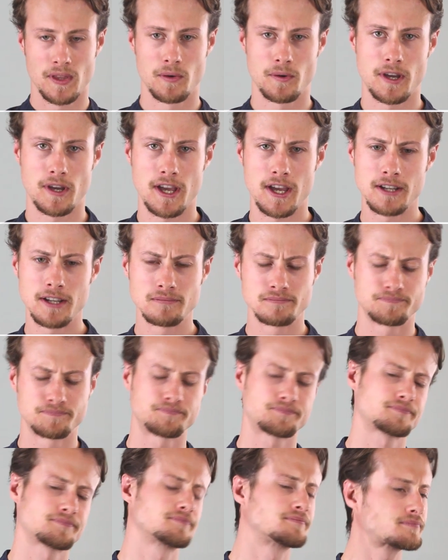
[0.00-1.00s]
Okay,
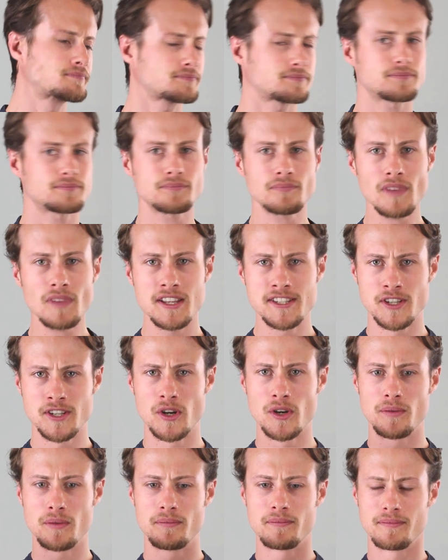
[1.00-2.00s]

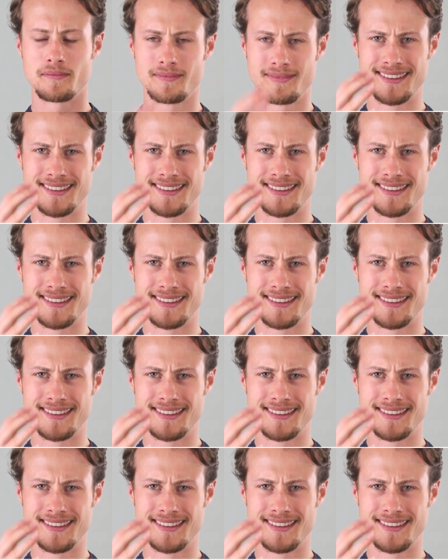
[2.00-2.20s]
so